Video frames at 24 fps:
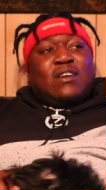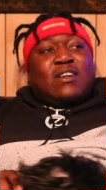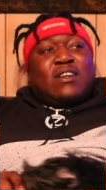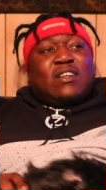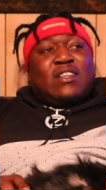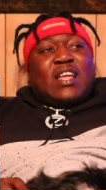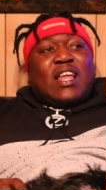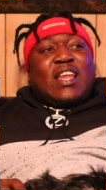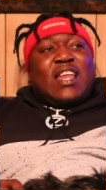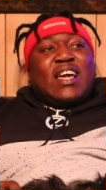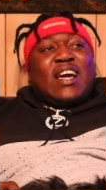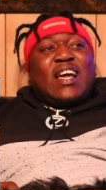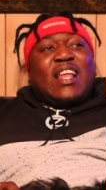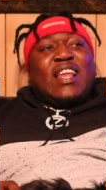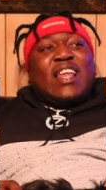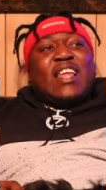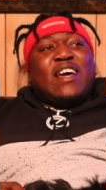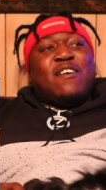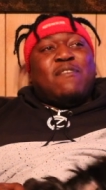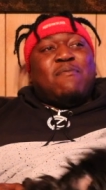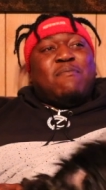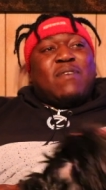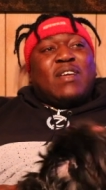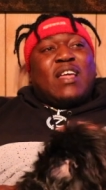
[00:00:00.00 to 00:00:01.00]
that nigga
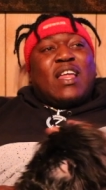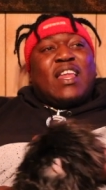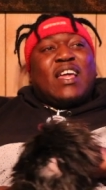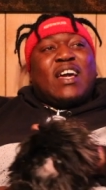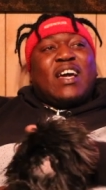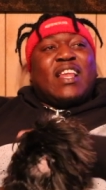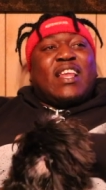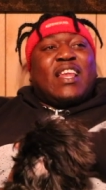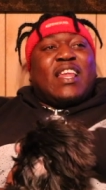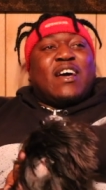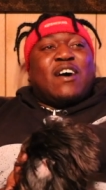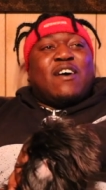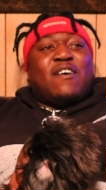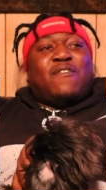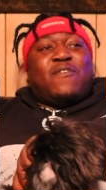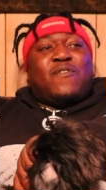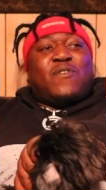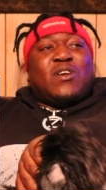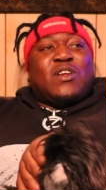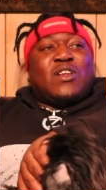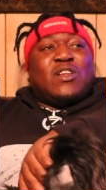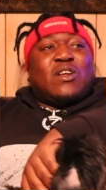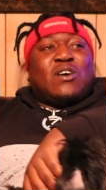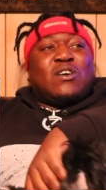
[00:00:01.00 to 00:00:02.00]
left. That nigga left.
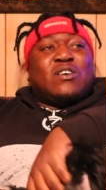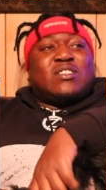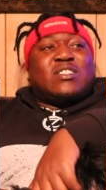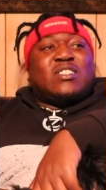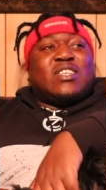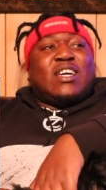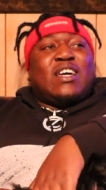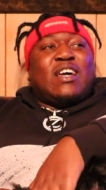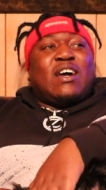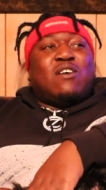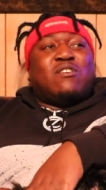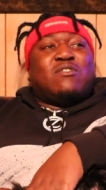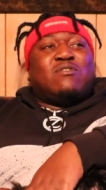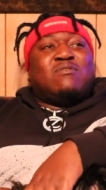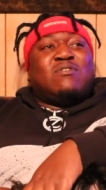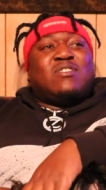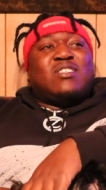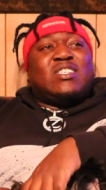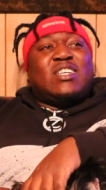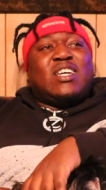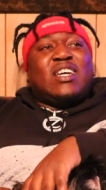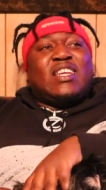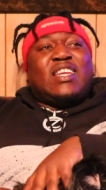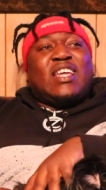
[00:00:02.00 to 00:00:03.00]
You know what I'm saying? On some
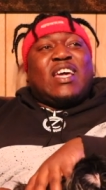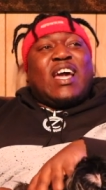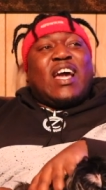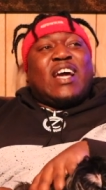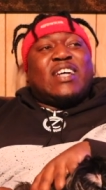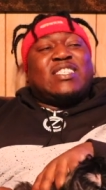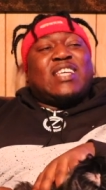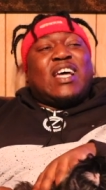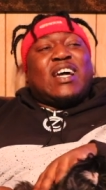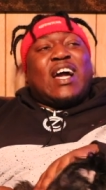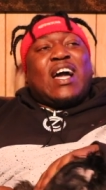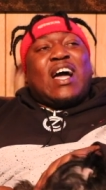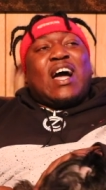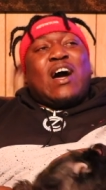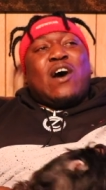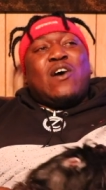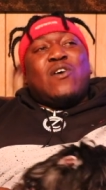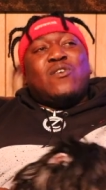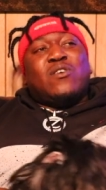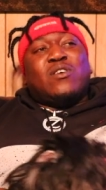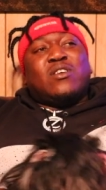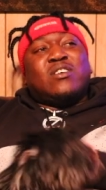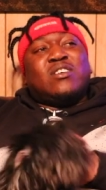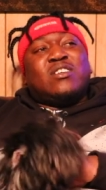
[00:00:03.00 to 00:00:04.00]
shit. Then as I got
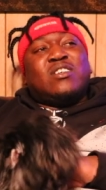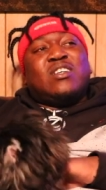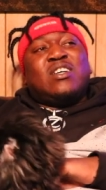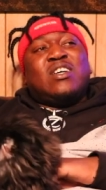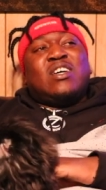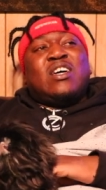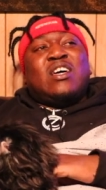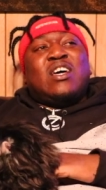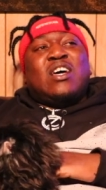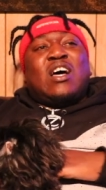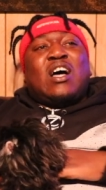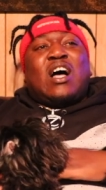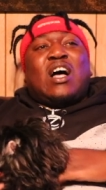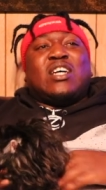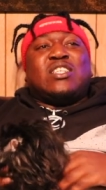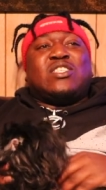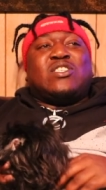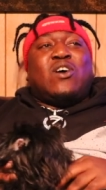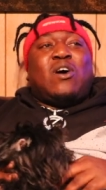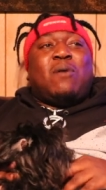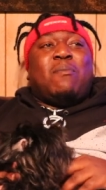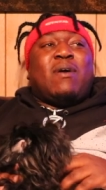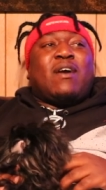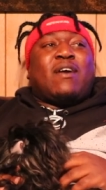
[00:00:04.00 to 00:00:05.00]
older, I
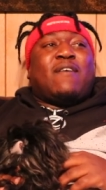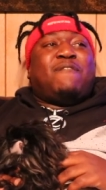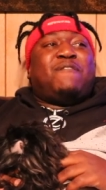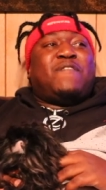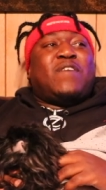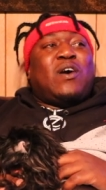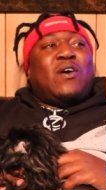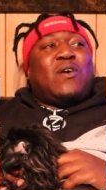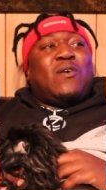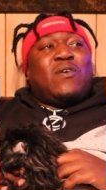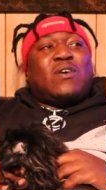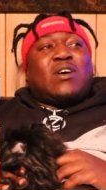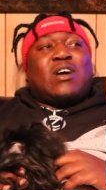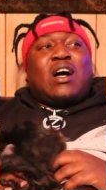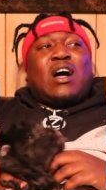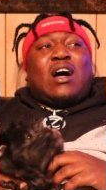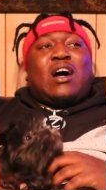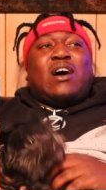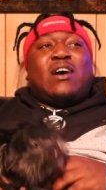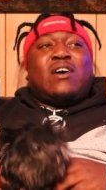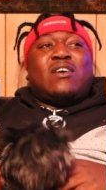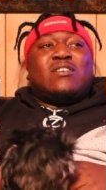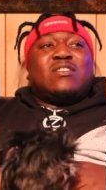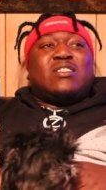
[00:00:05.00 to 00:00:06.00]
started making phone
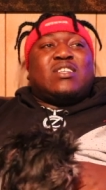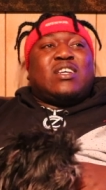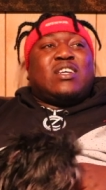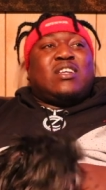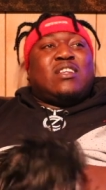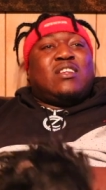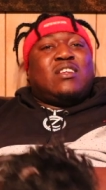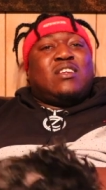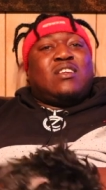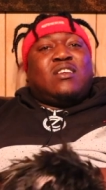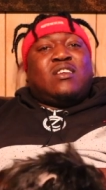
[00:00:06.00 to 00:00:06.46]
calls and.